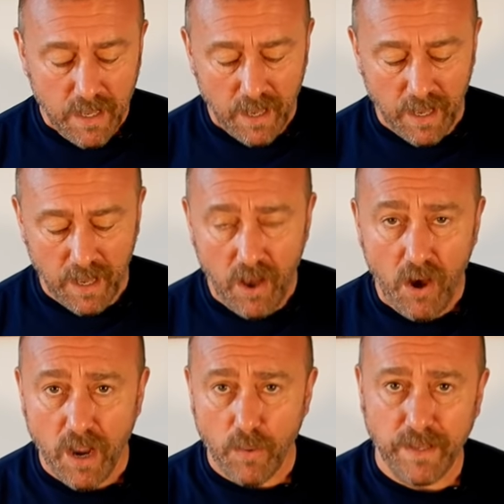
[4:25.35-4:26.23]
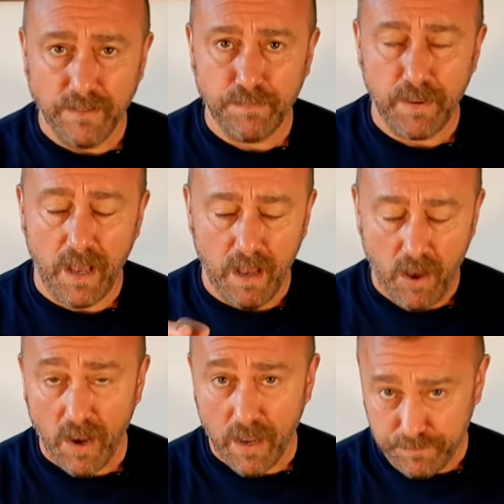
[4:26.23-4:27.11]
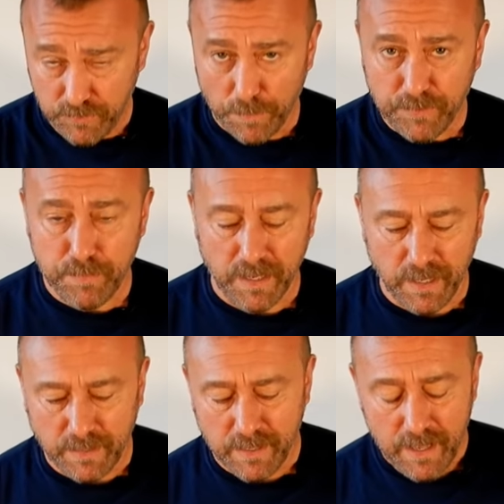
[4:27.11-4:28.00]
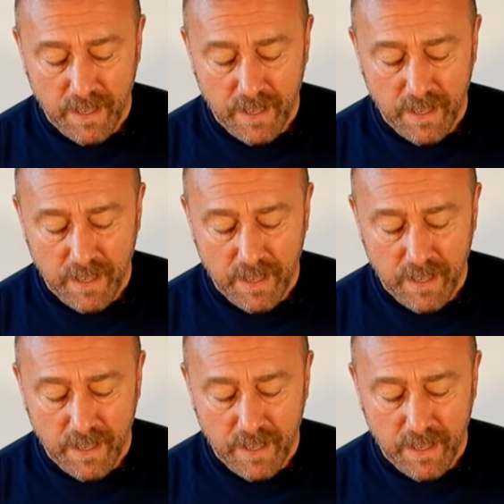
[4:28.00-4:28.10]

higher top speed.